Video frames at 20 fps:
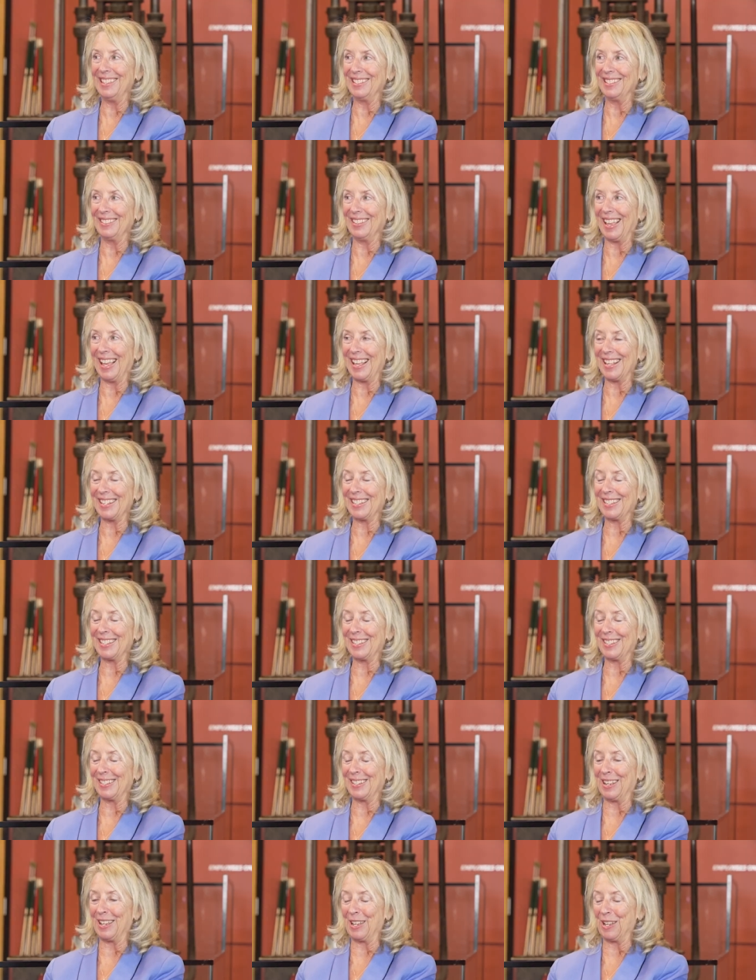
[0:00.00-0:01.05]
the glass,
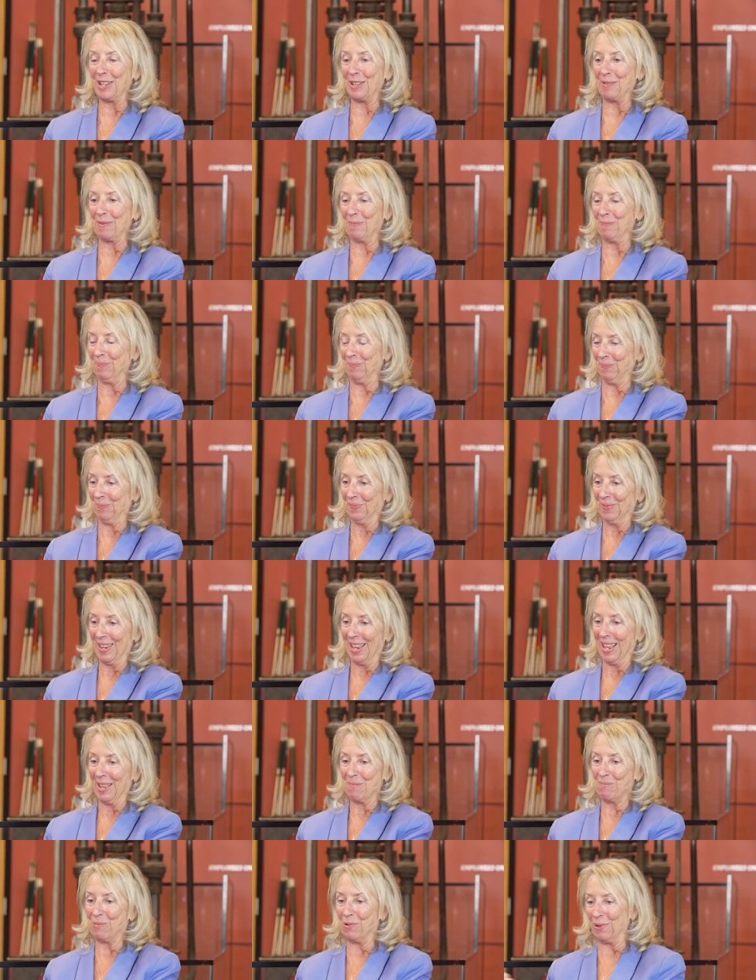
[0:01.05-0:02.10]
uh,
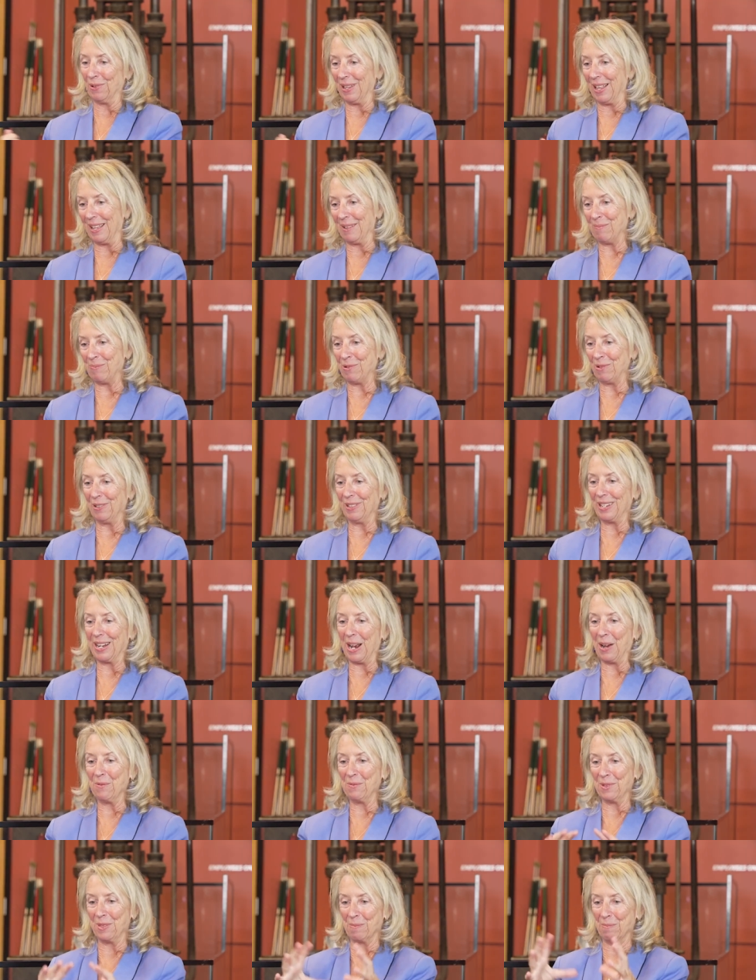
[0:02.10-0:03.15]
pull it pull it
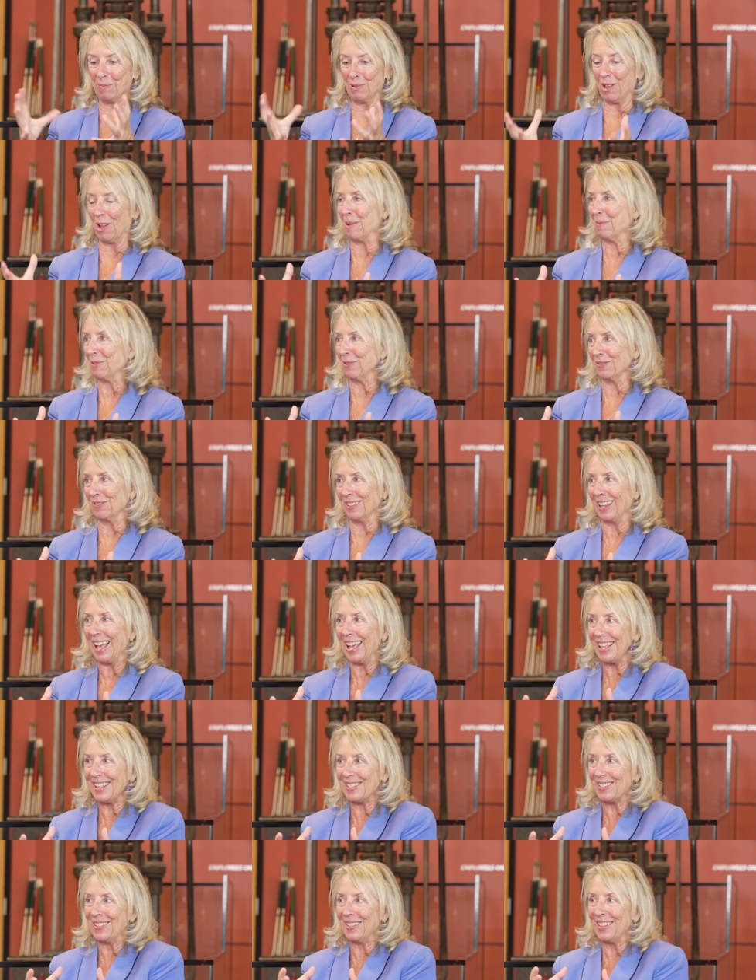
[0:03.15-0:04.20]
out with a blob of
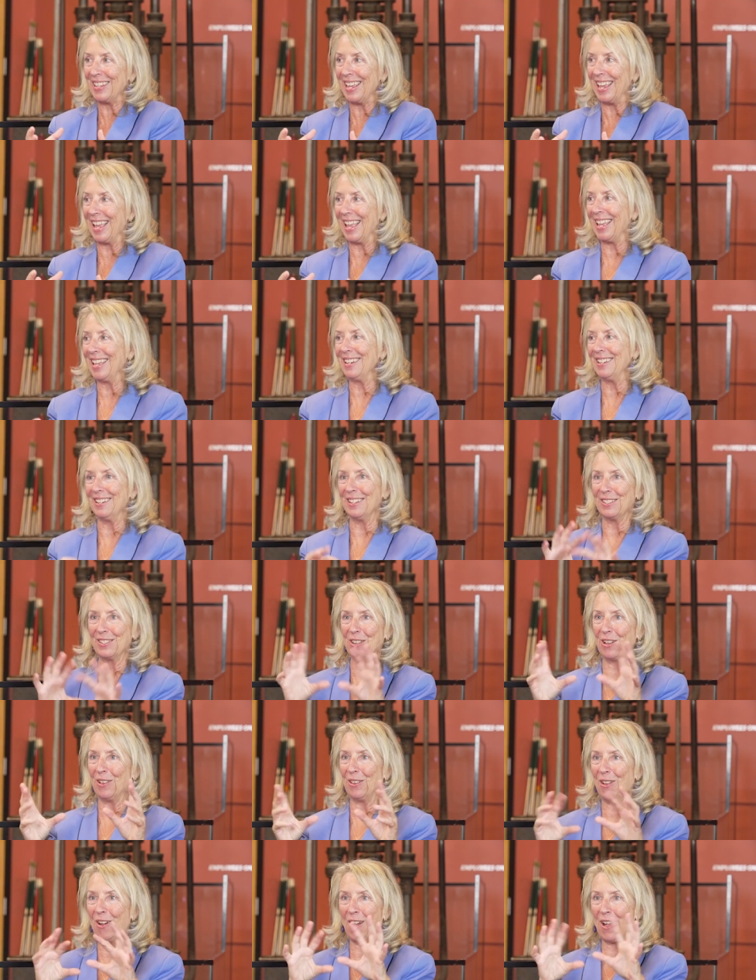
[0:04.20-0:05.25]
glass on the end. It's
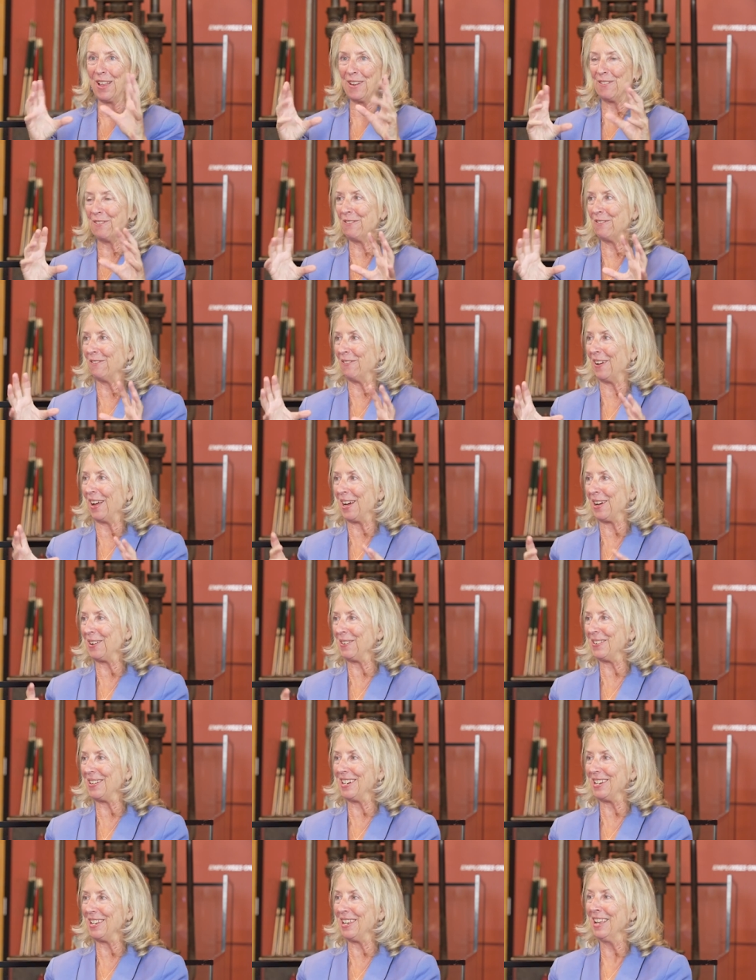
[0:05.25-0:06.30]
all hot
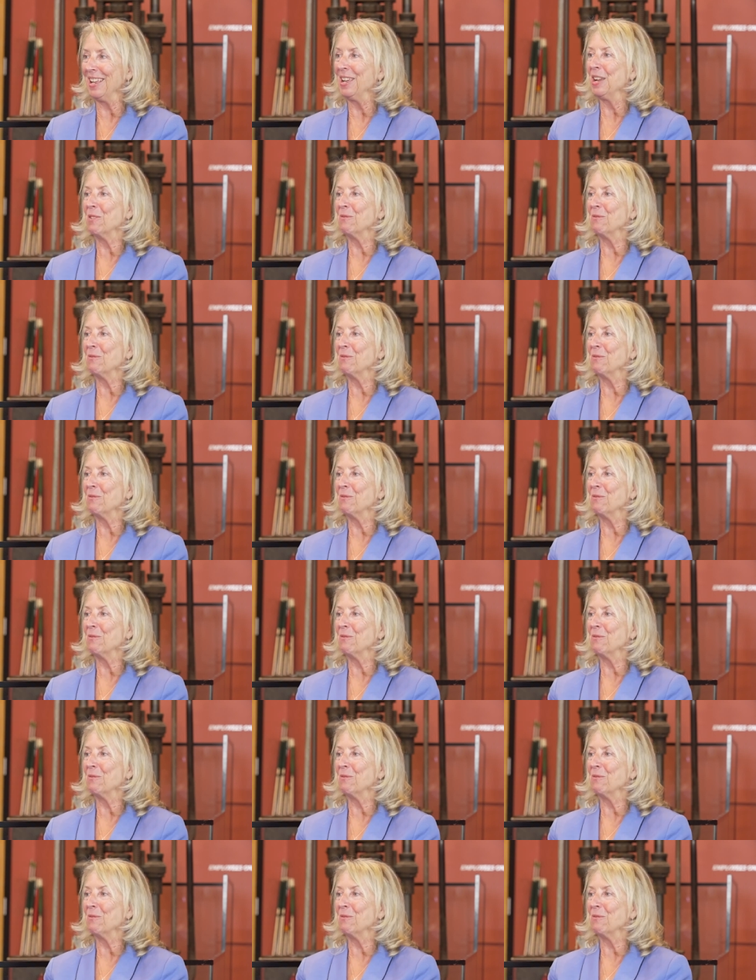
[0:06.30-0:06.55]
rosari,